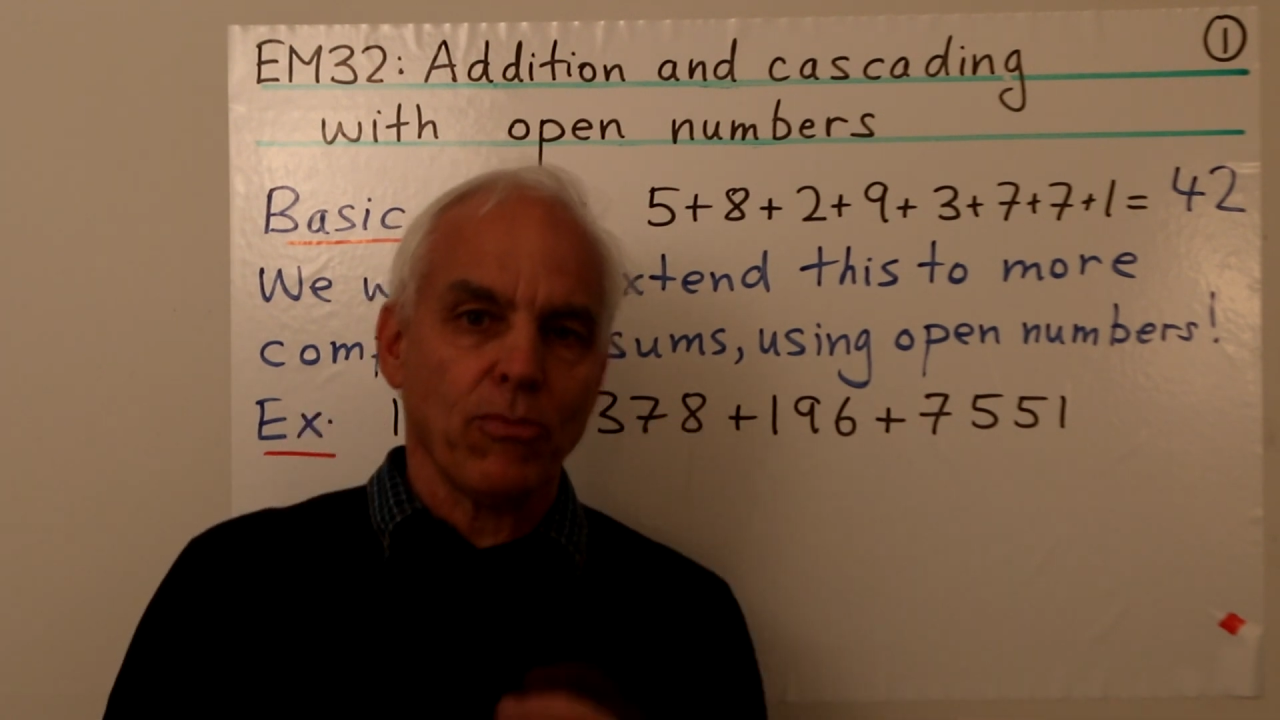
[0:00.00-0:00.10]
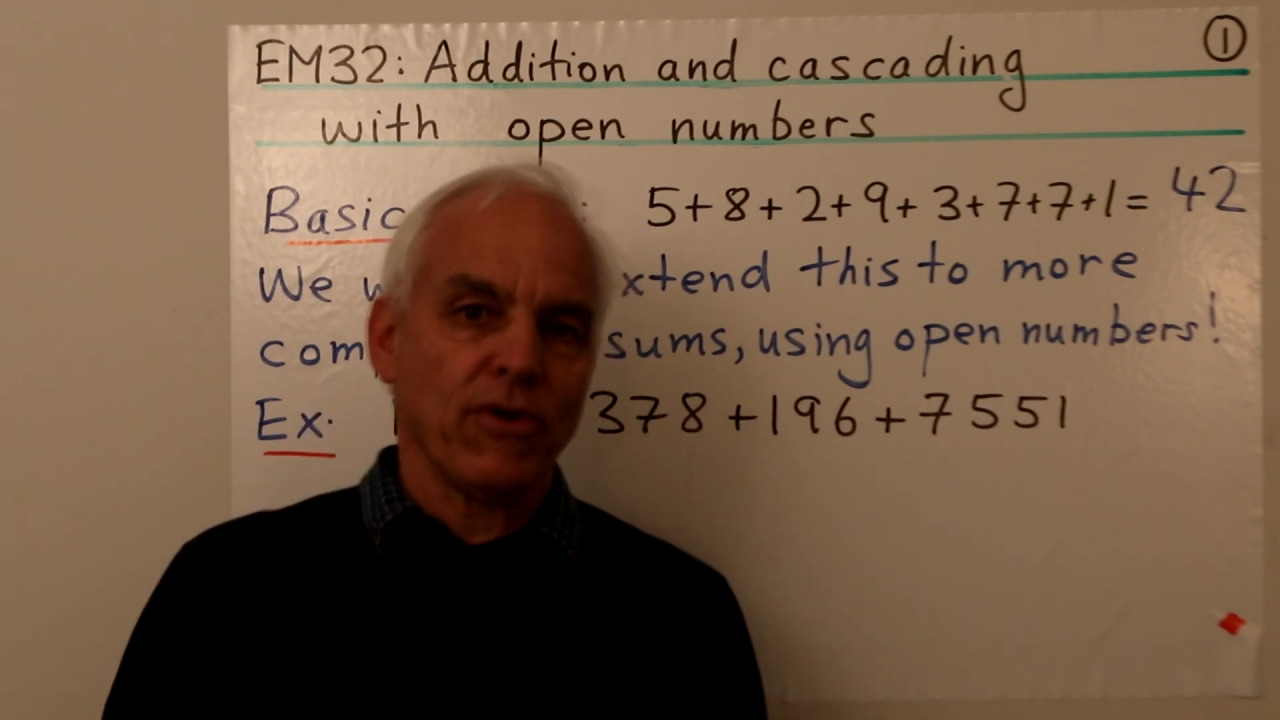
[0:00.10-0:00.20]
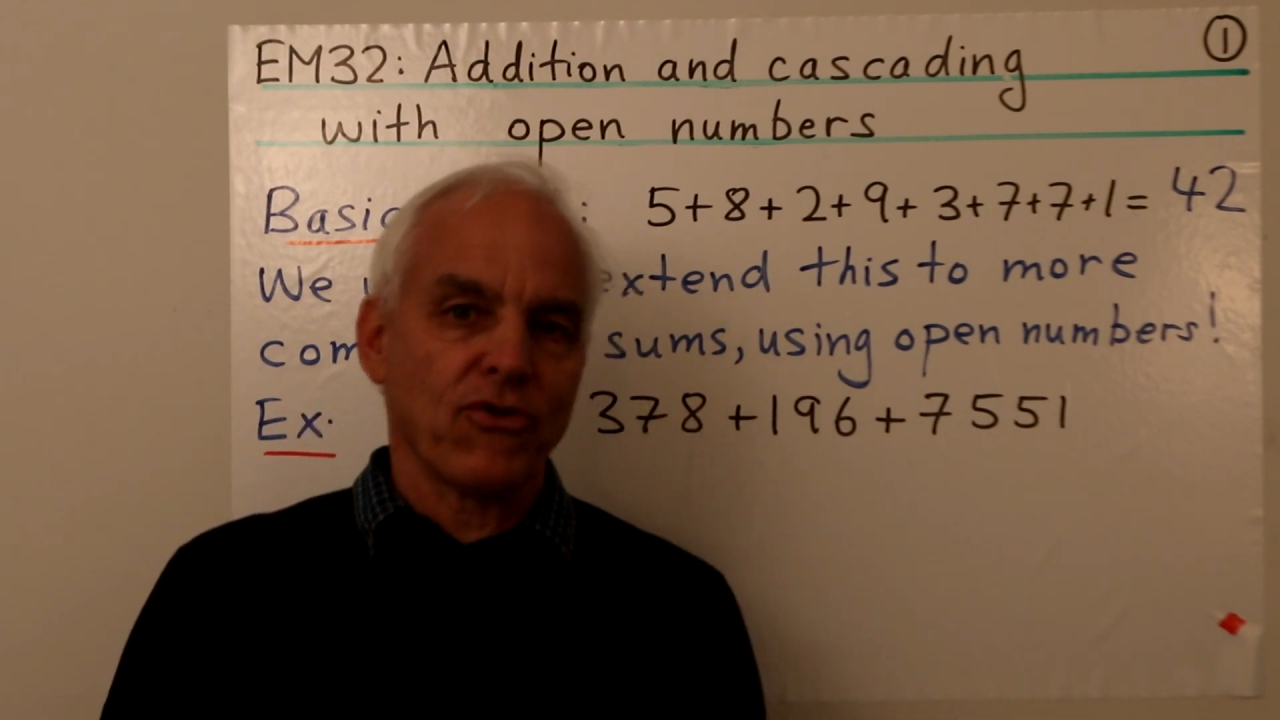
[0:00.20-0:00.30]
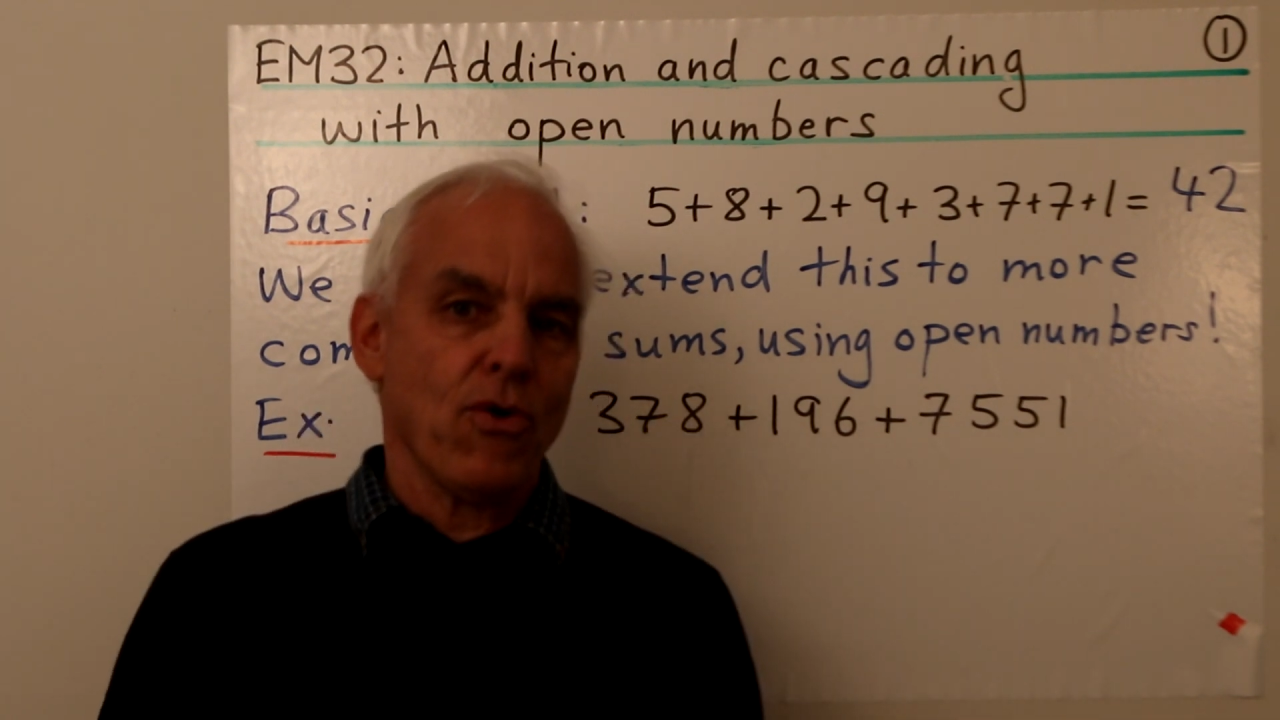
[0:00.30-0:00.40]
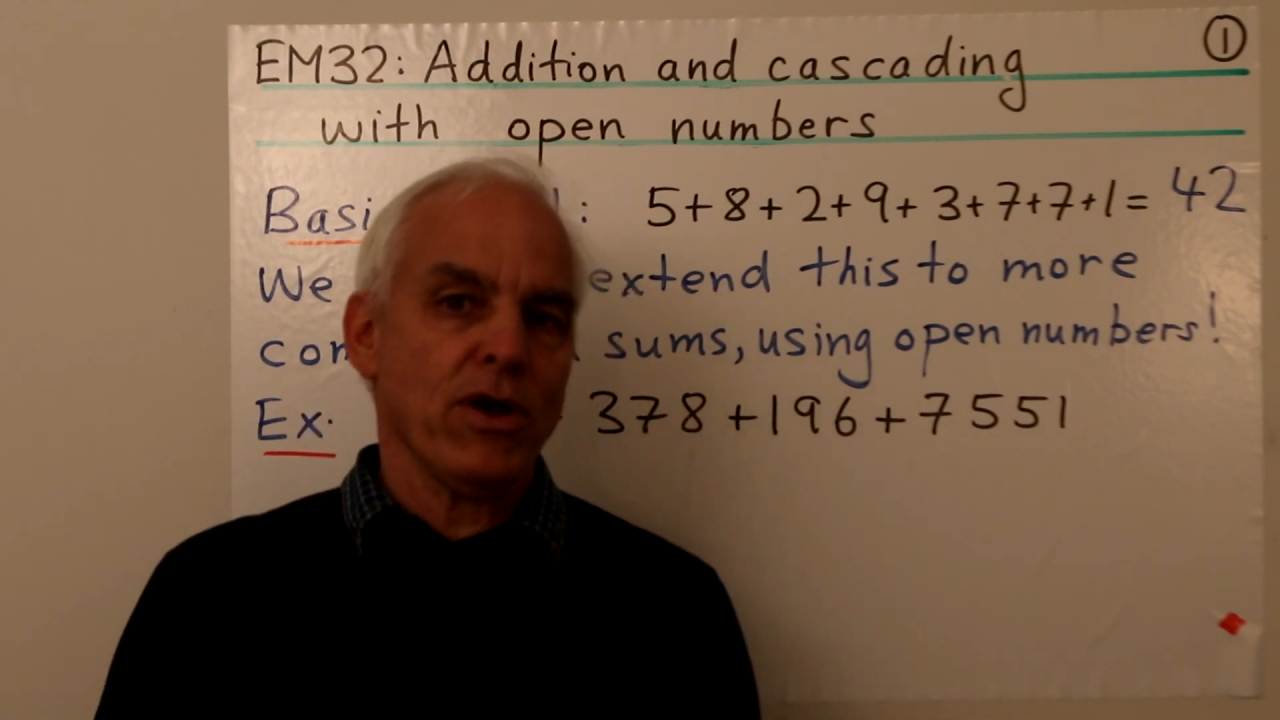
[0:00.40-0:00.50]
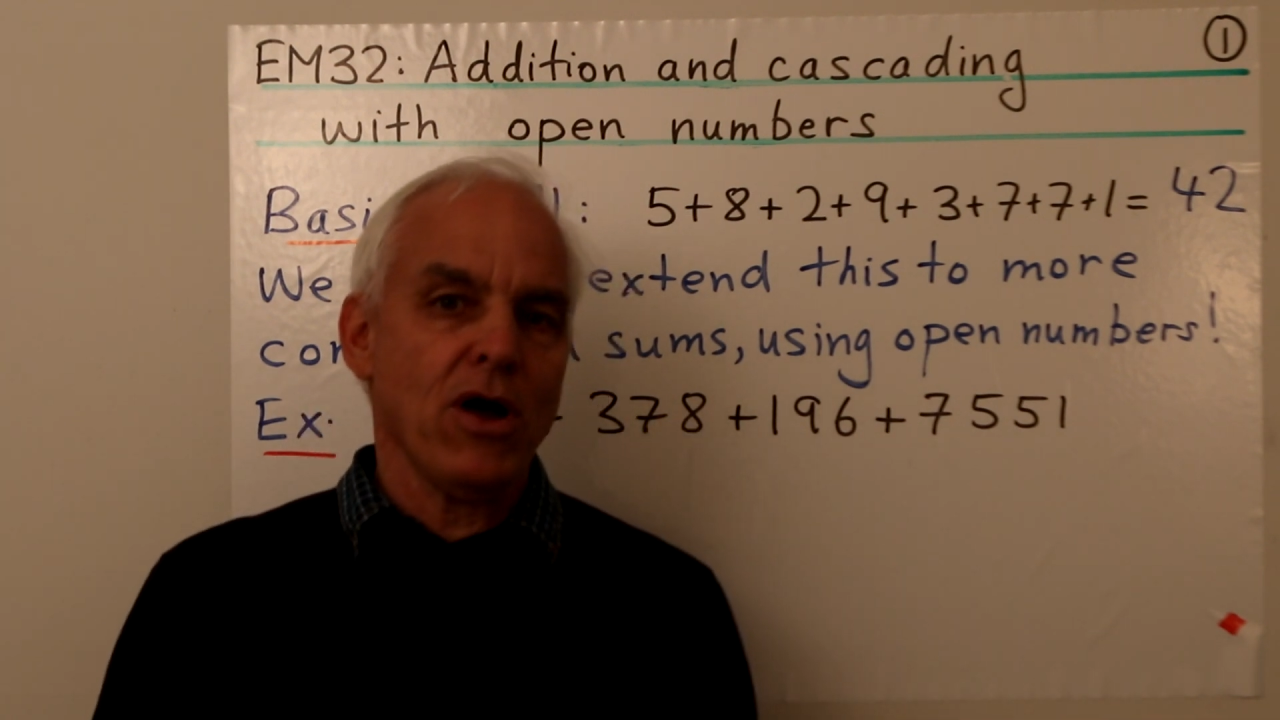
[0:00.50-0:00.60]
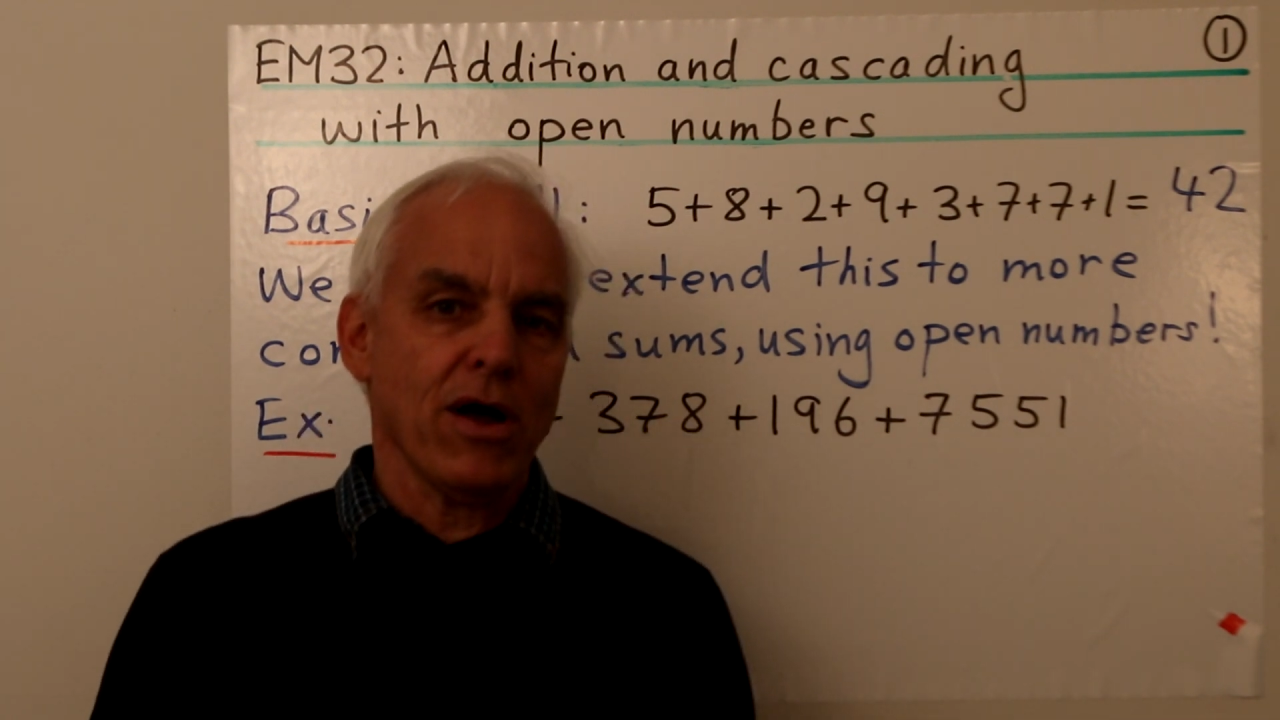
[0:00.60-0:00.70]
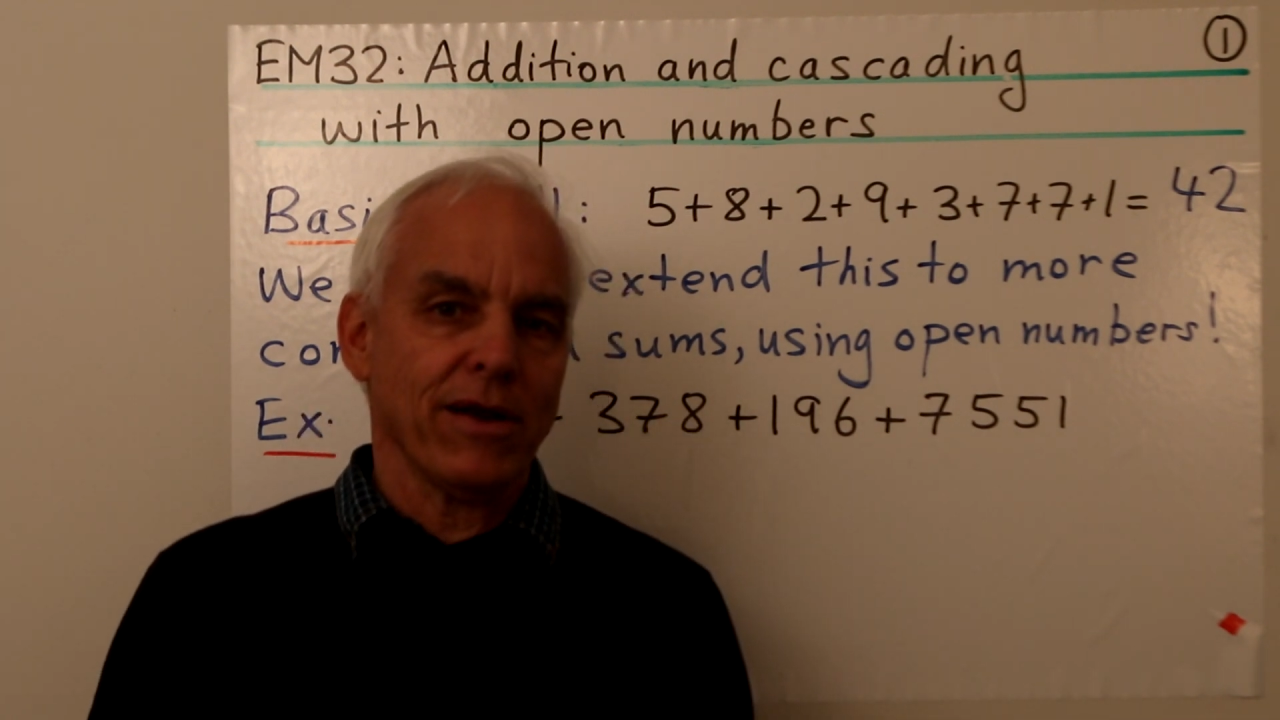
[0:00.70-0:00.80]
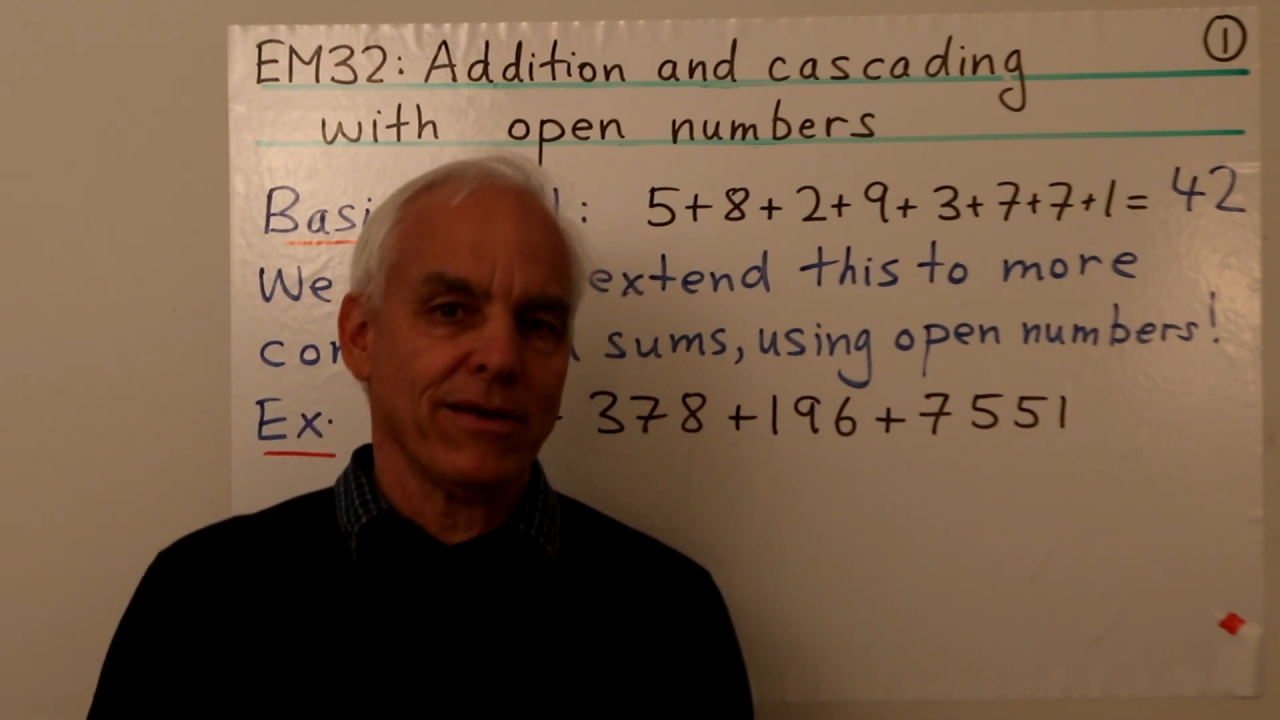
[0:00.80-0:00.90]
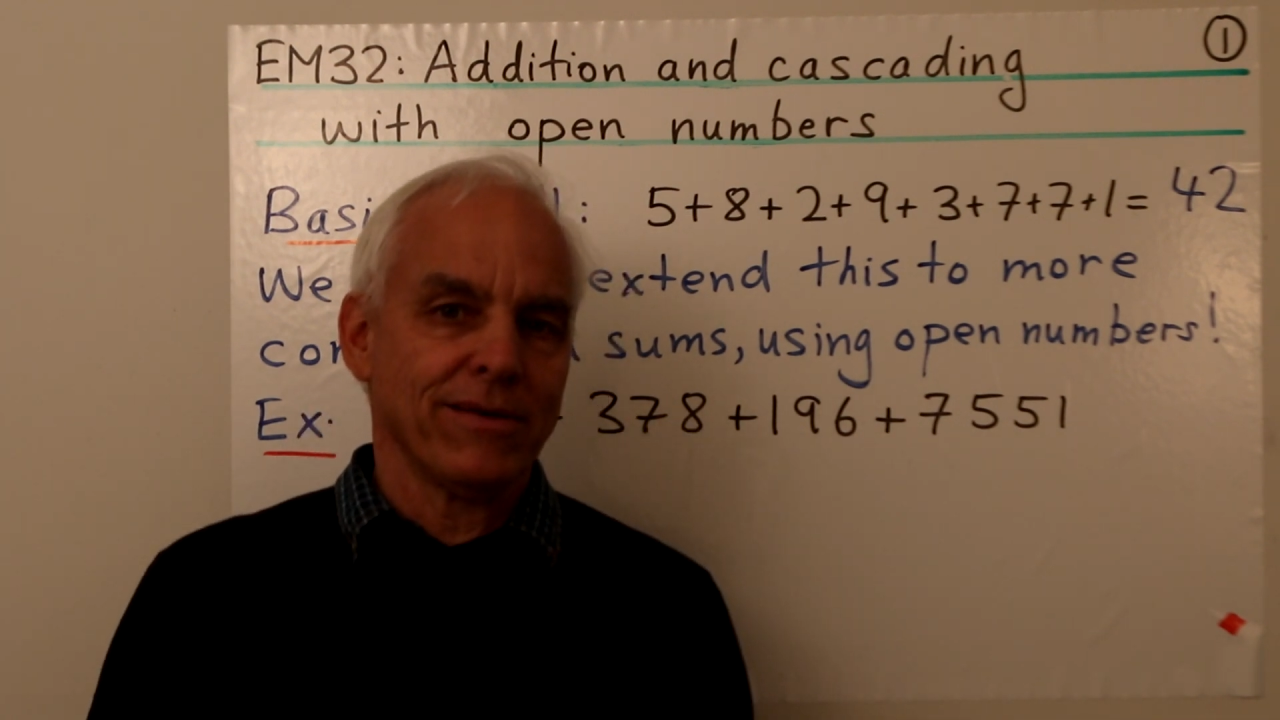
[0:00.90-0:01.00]
what's going
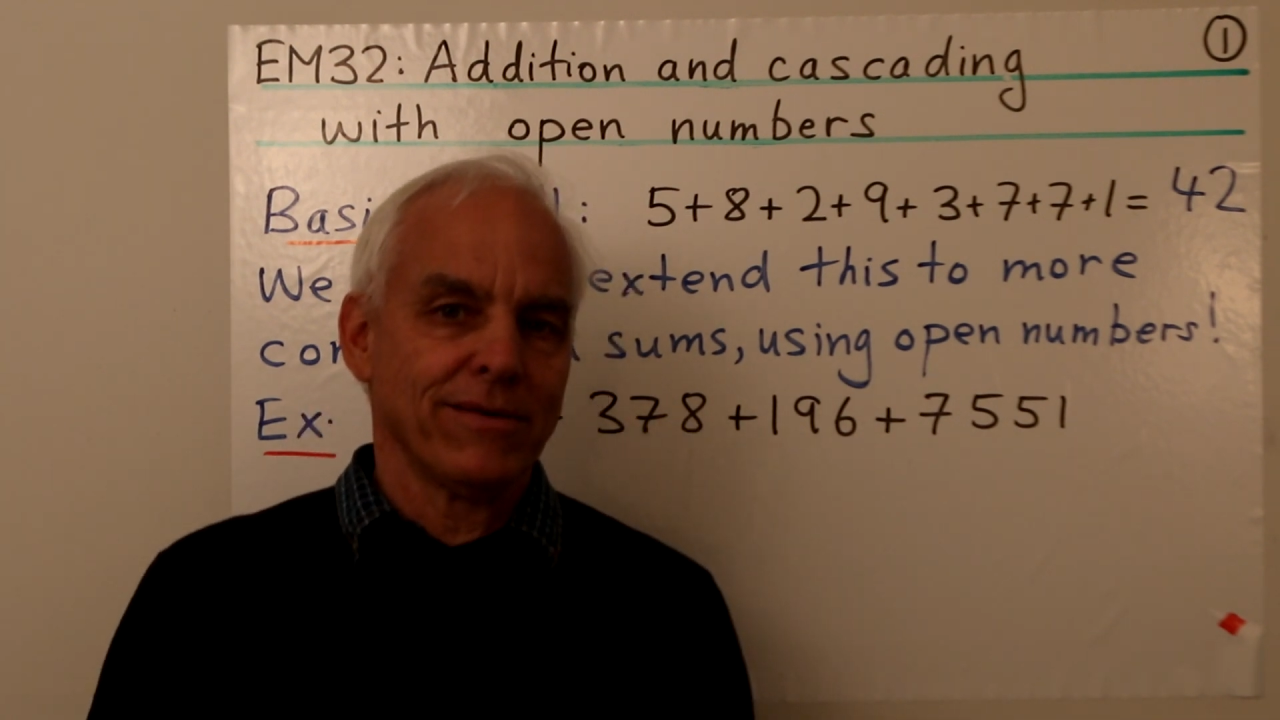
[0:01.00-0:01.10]
on.